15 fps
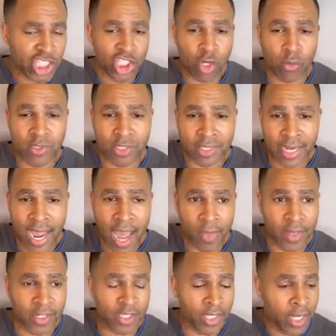God is
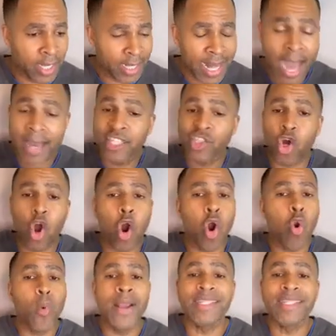always speaking.